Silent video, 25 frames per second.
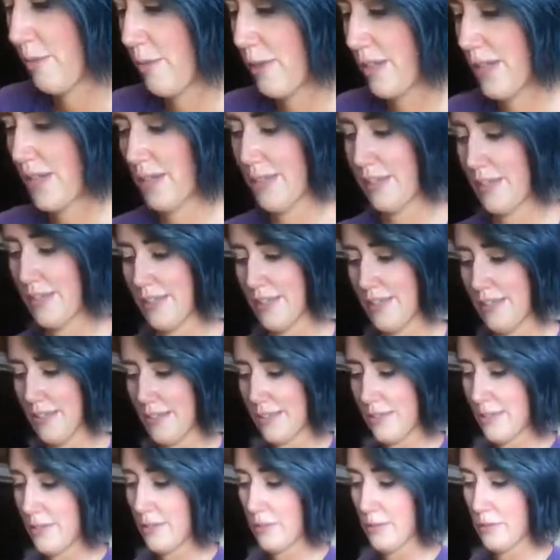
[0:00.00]

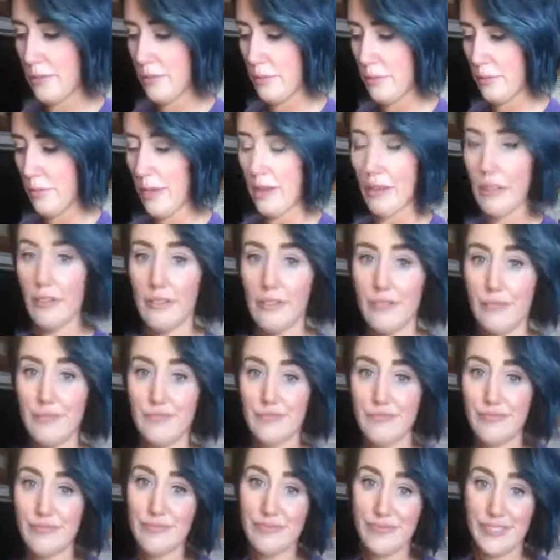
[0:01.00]
because, well,
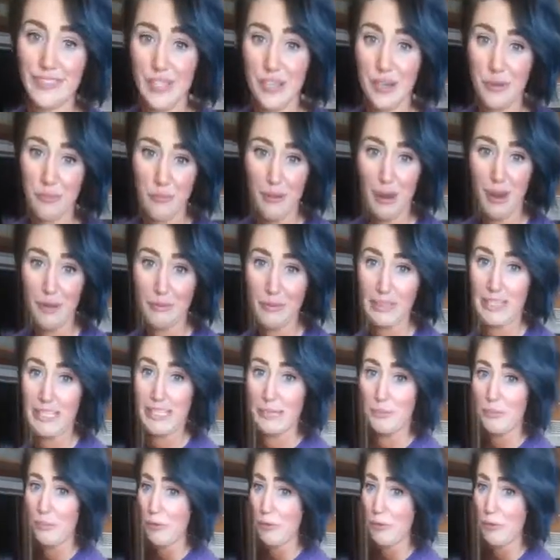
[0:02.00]
you can probably eat